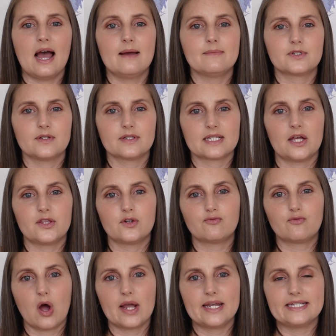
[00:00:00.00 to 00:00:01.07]
So it's like the
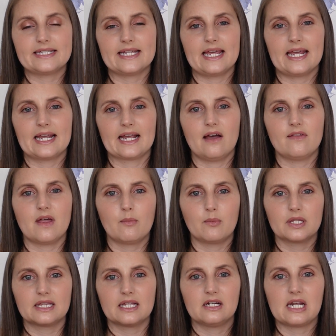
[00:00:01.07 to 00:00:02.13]
writing and then
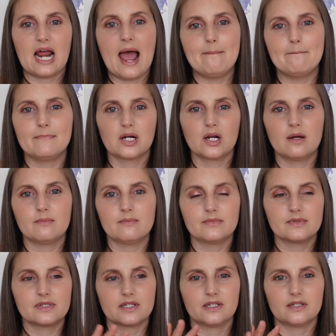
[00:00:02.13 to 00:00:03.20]
with little
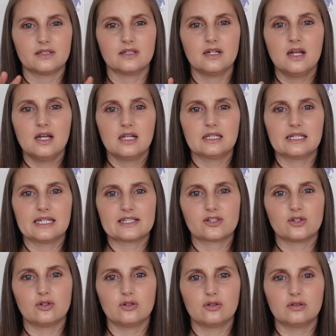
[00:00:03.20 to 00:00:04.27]
emblems and
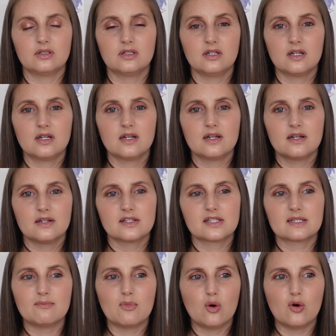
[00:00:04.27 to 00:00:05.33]
little
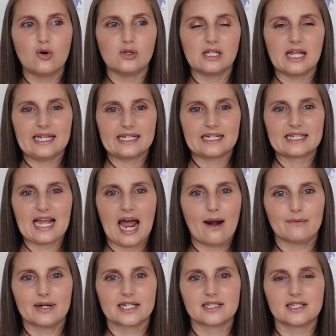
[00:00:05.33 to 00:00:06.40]
small like
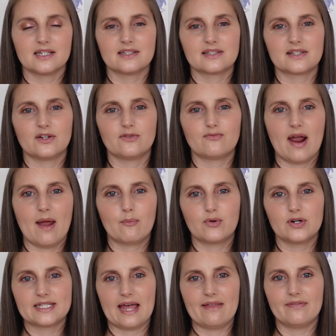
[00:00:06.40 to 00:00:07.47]
characters that
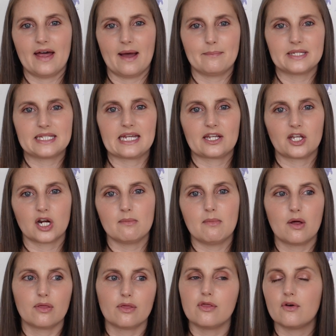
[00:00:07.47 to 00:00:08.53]
represent that particular
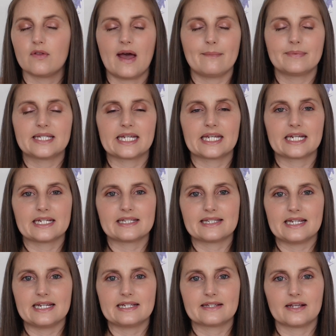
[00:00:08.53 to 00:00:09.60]
month or that particular
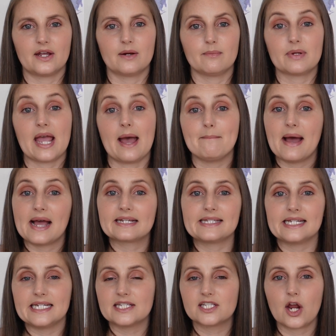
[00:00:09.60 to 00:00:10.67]
season. But yeah,
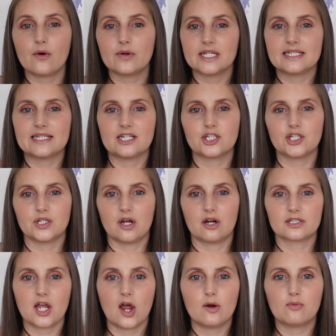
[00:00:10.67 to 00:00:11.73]
Maxine is currently stitching the
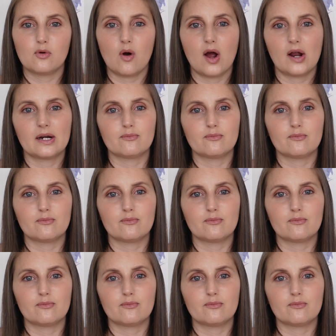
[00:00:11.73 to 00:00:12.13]
October one.